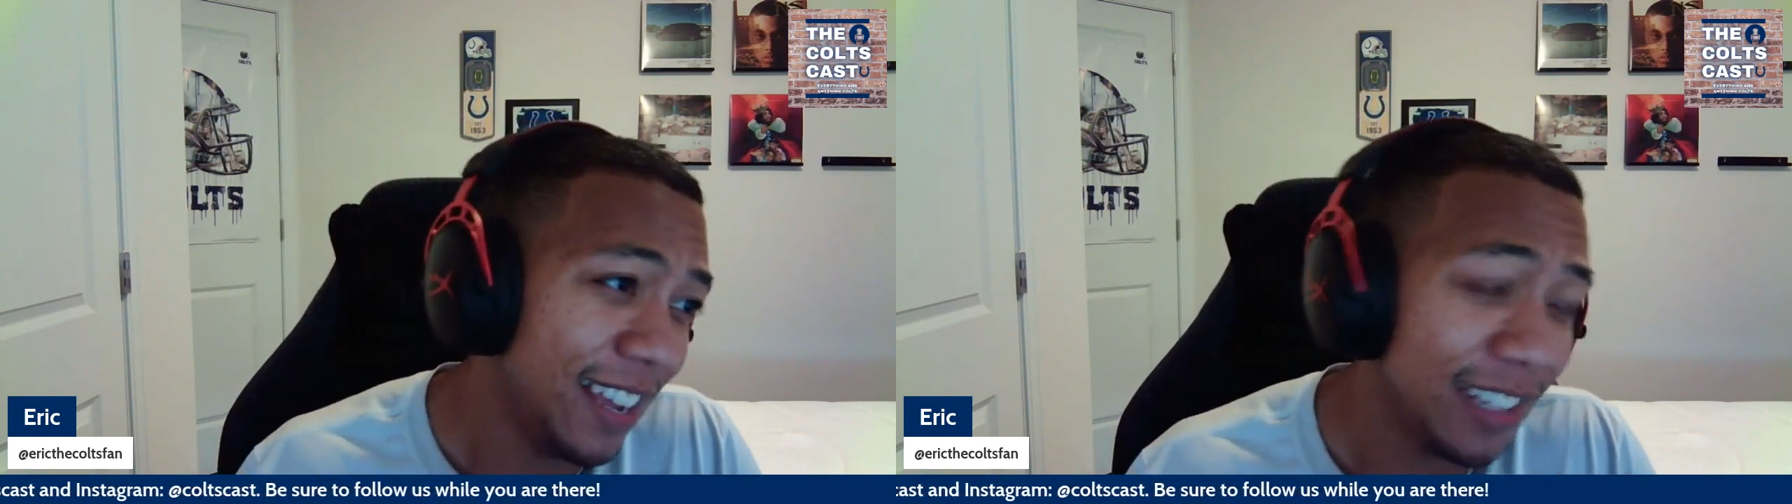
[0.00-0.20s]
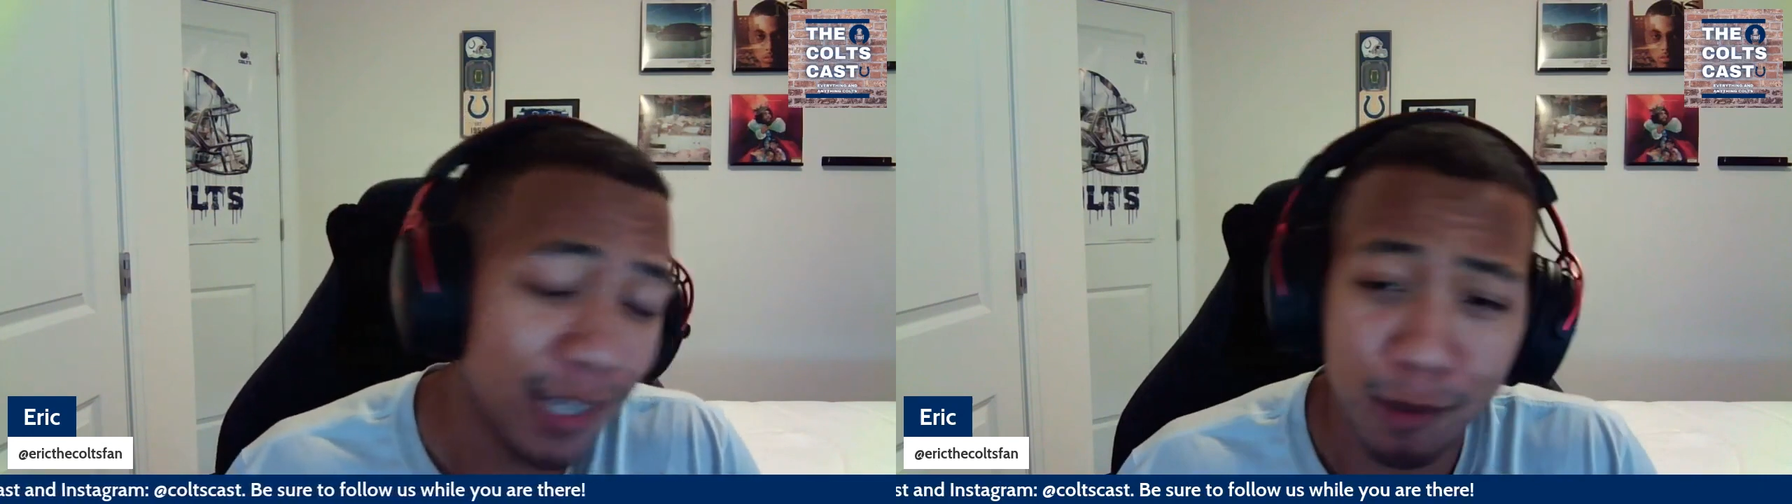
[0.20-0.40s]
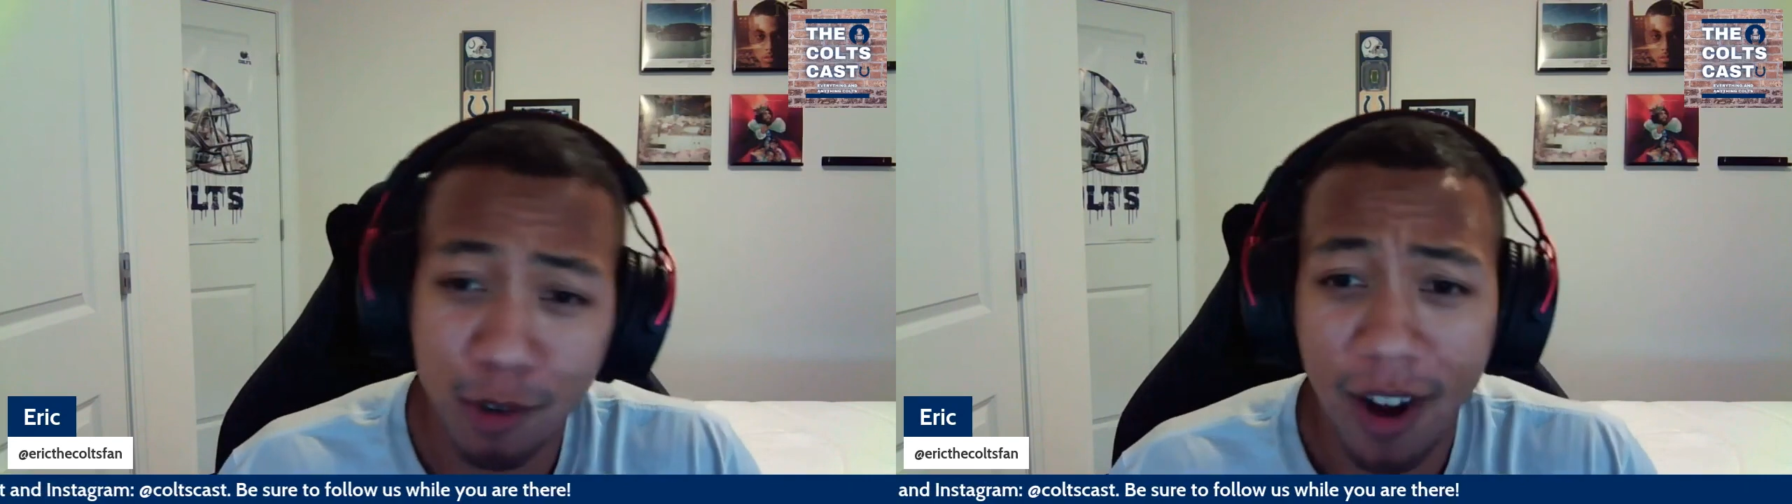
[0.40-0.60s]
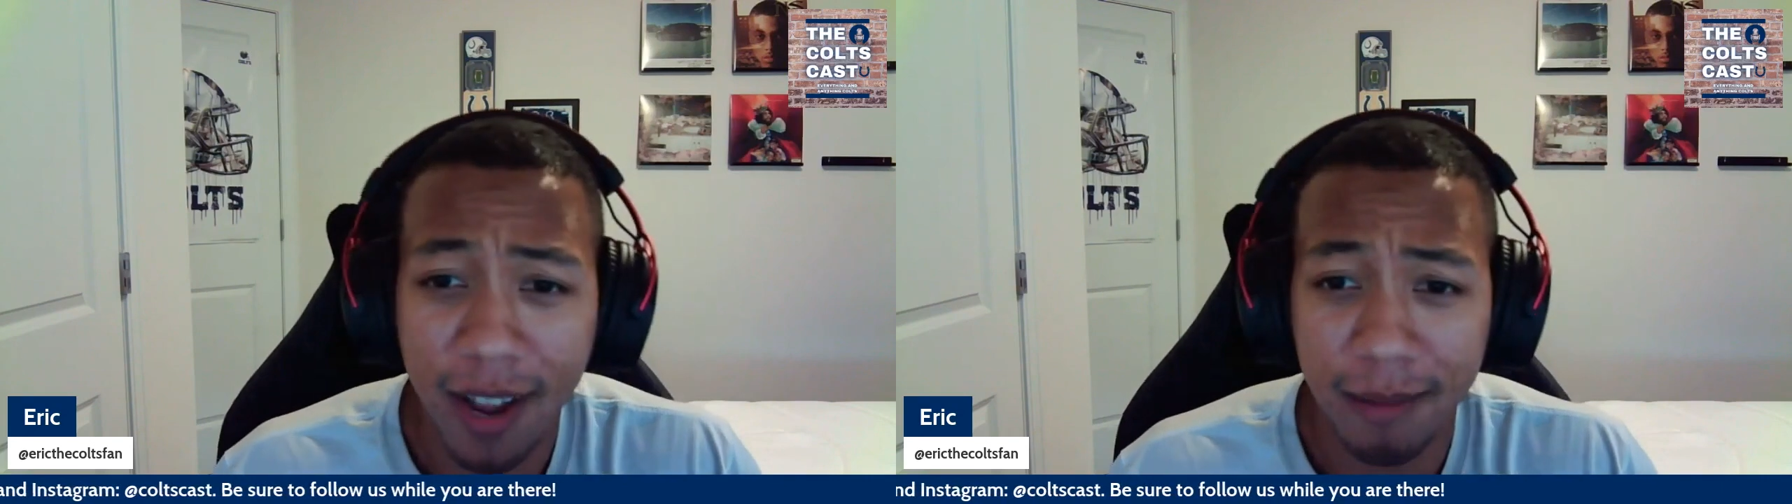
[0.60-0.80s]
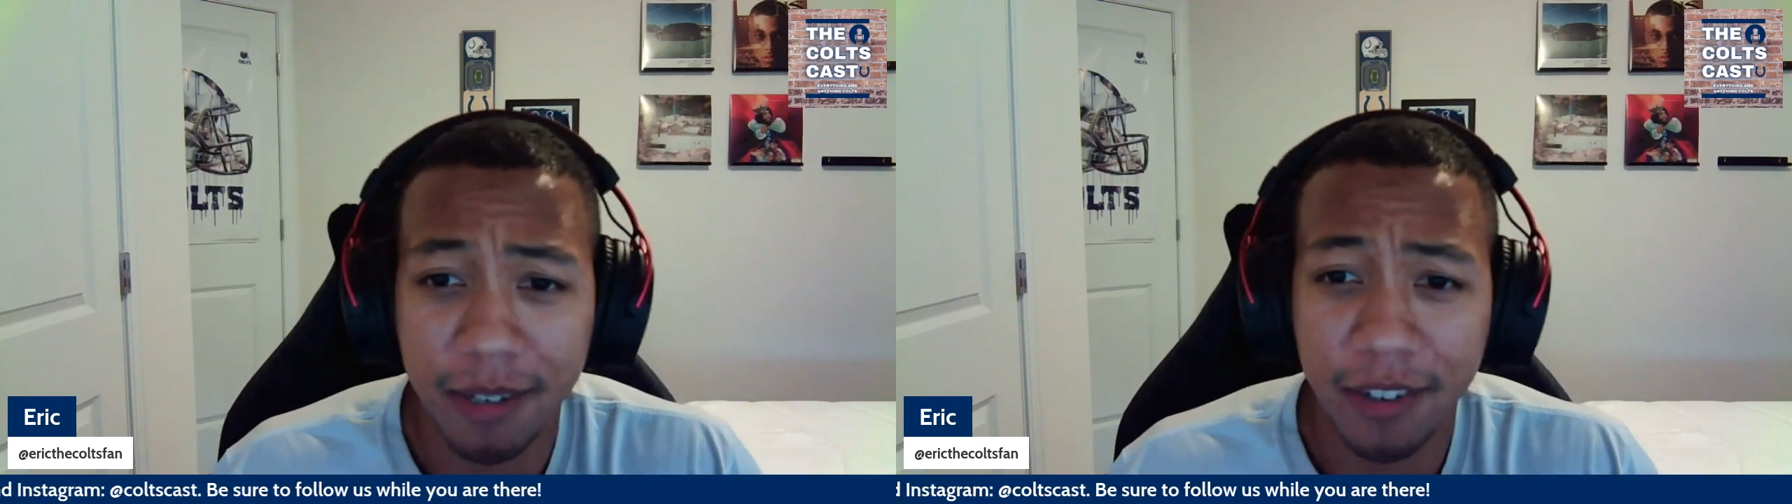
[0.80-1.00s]
And
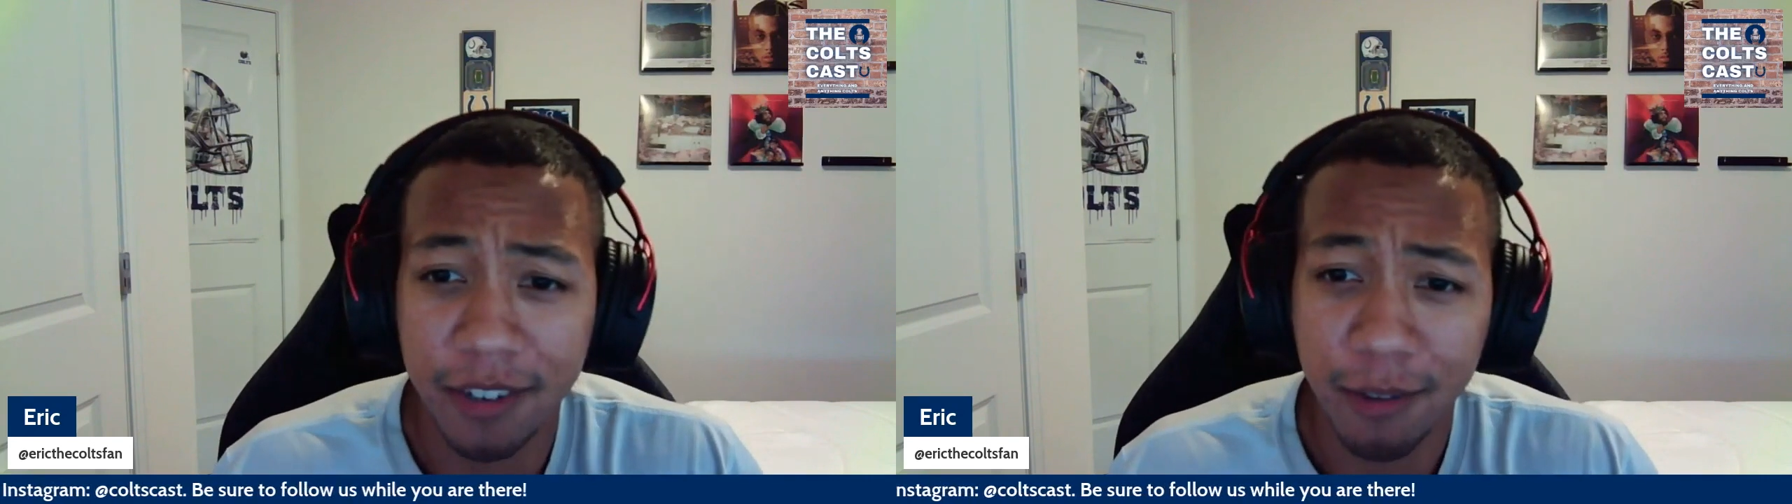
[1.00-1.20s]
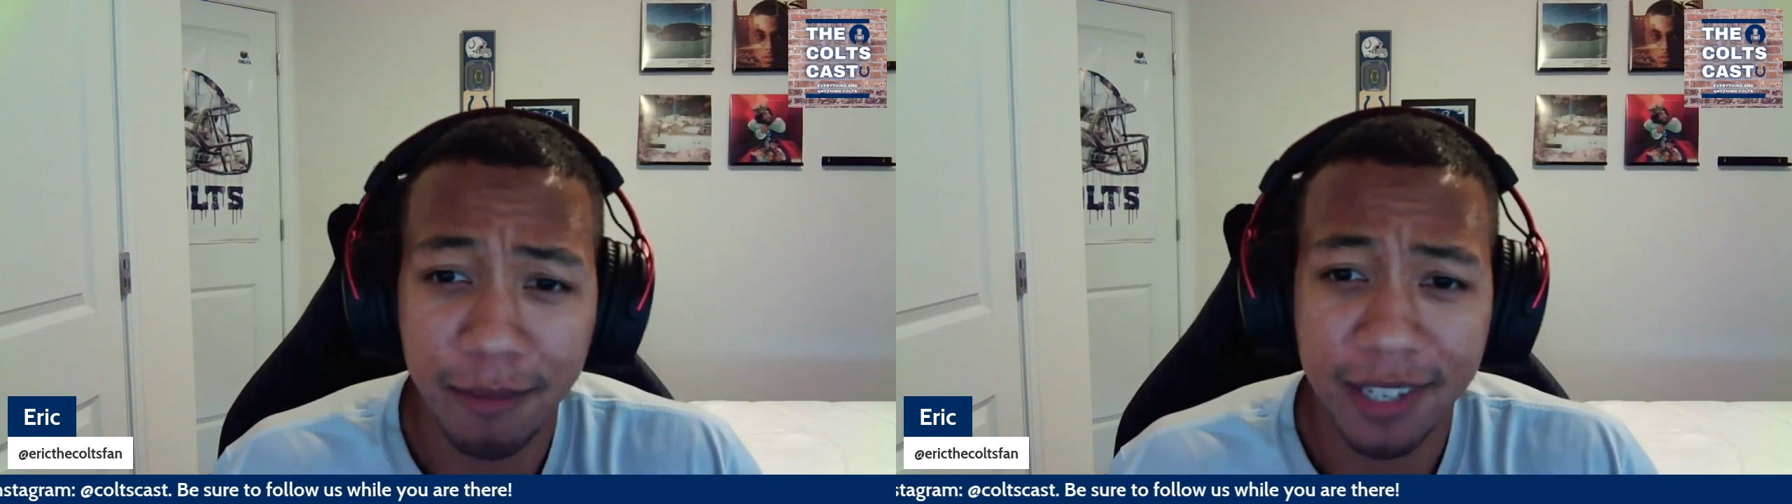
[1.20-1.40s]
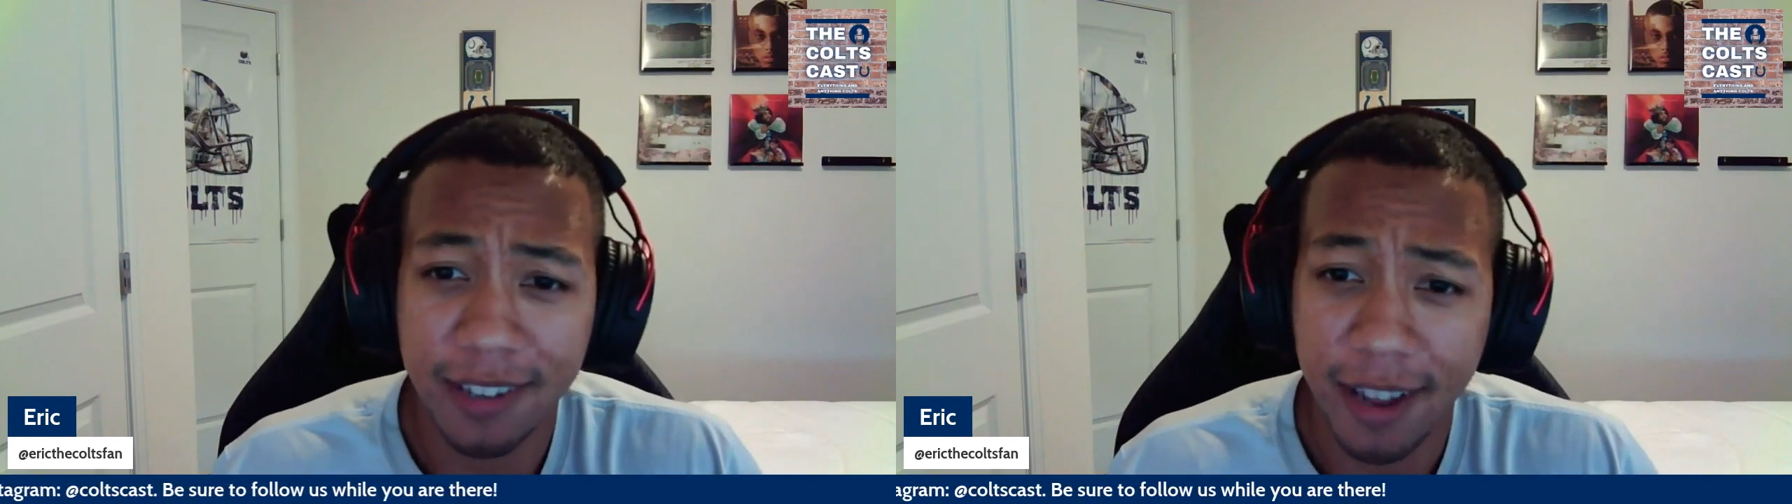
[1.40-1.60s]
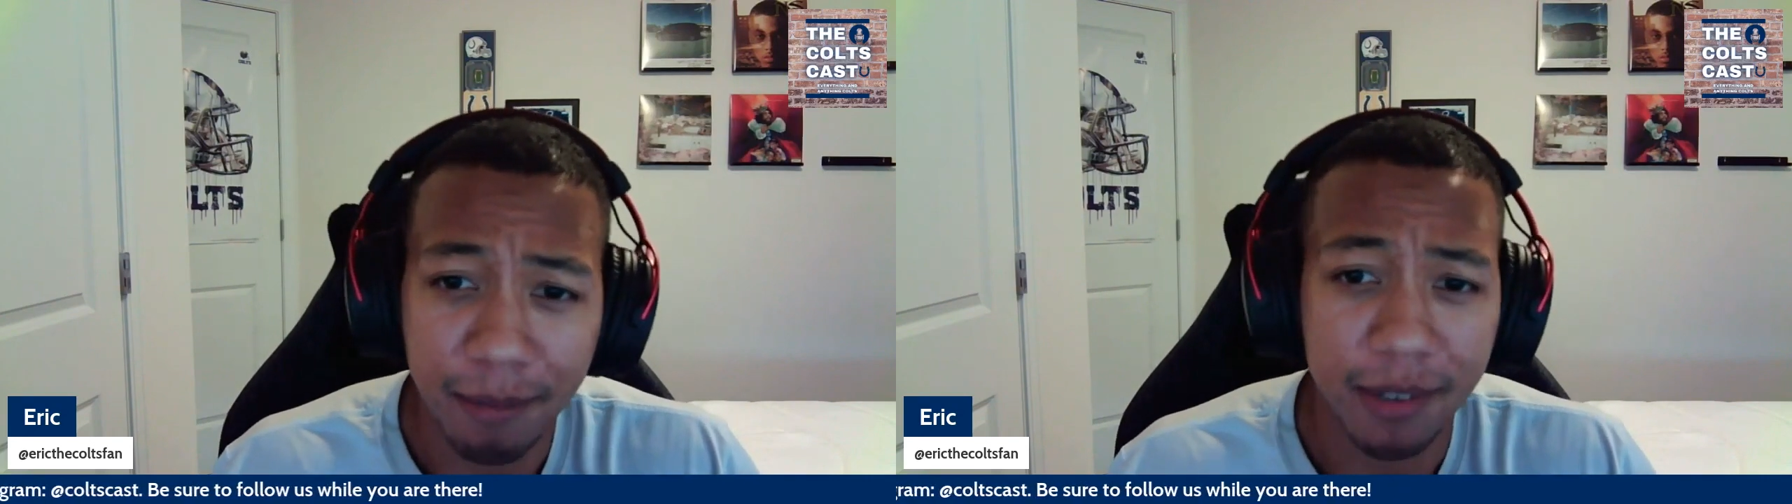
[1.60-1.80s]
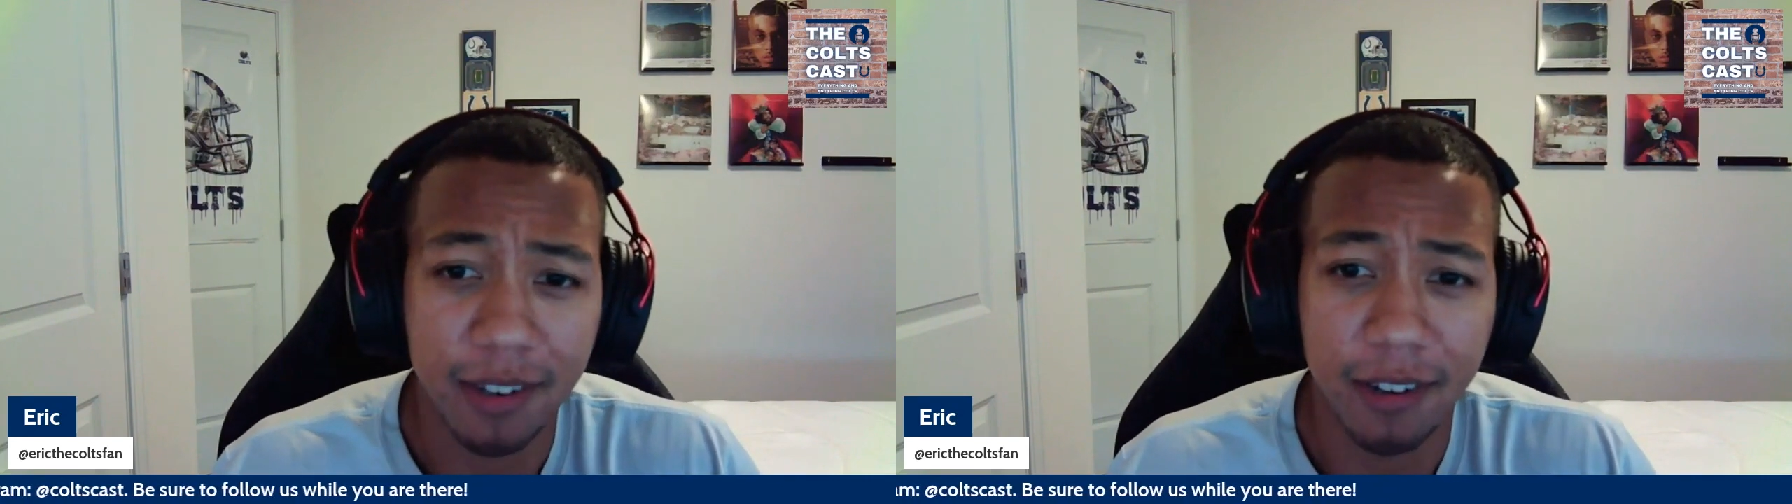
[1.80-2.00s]
subscribe so you don't miss an
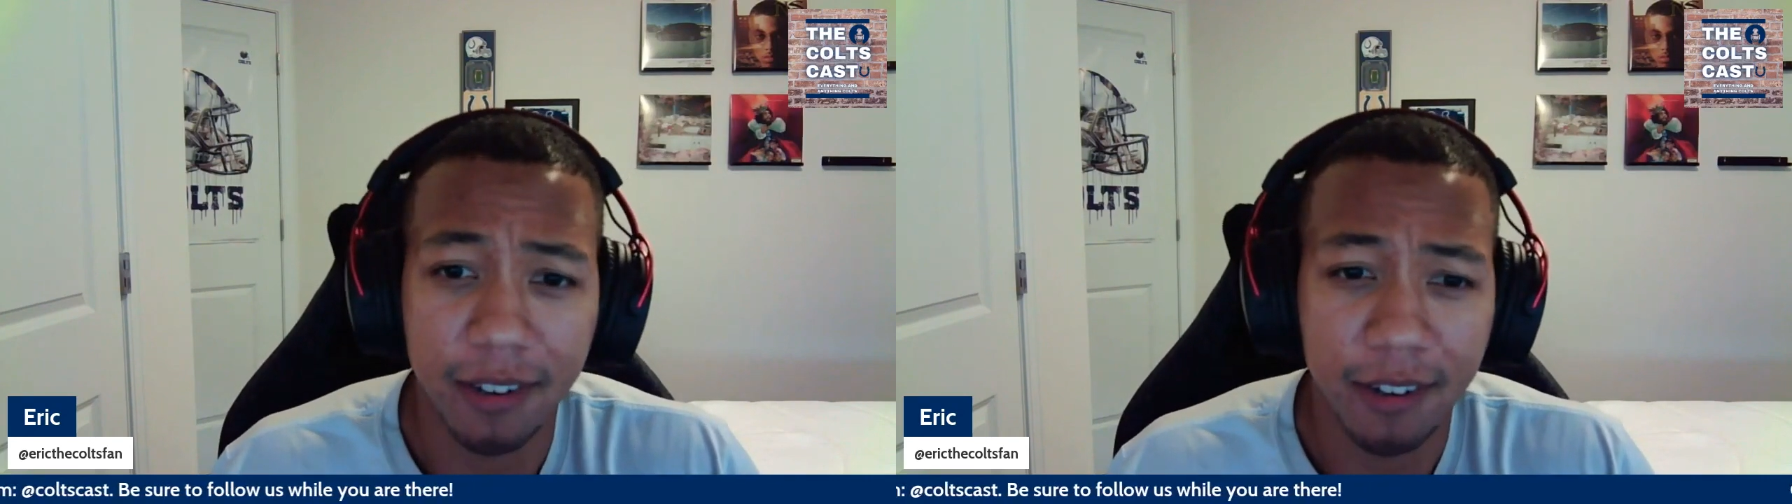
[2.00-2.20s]
episode.